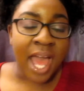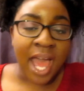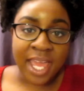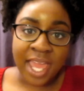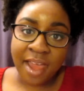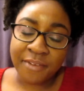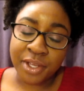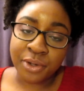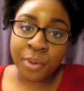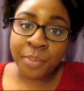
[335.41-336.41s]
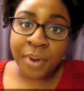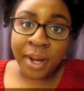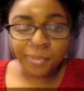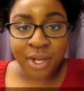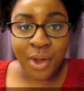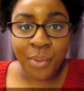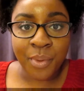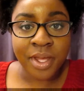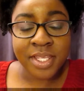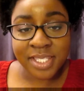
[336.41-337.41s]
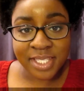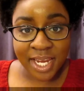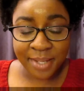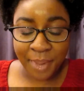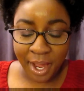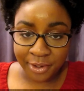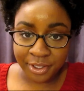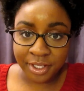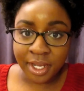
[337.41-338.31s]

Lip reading: I have on no primer, no setting powder,